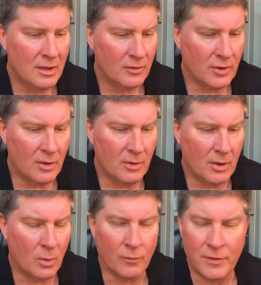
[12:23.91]
So,
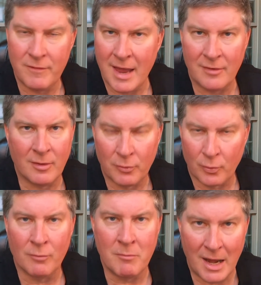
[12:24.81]
or if you've had some
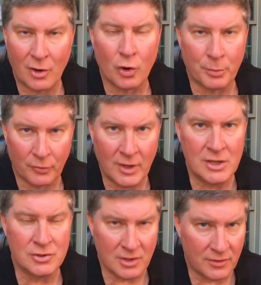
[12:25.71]
sort of medical
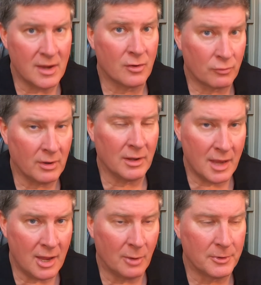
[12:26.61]
procedure you think has really
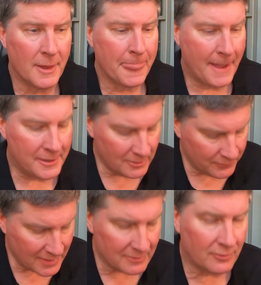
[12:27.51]
helped, I do
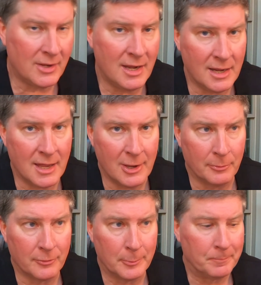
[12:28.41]
think the stenting
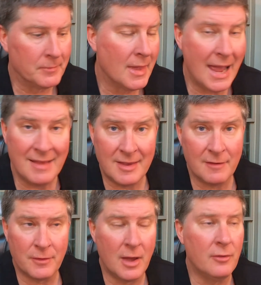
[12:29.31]
helps. That's
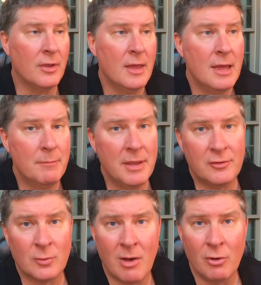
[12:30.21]
it, folks.
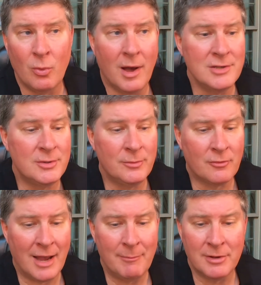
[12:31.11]
Peace to all who watch.
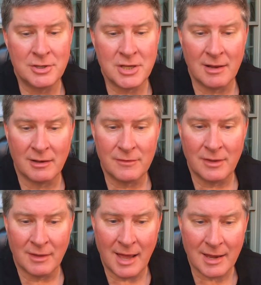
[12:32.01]
Subscribe to the channel if
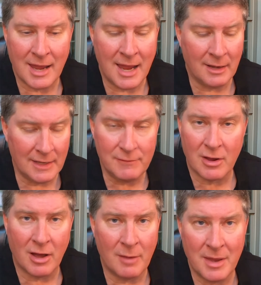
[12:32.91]
you like, and leave your
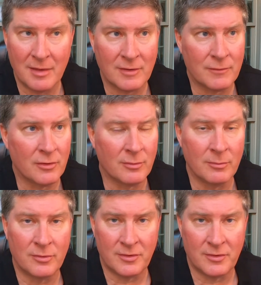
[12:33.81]
comments if there's some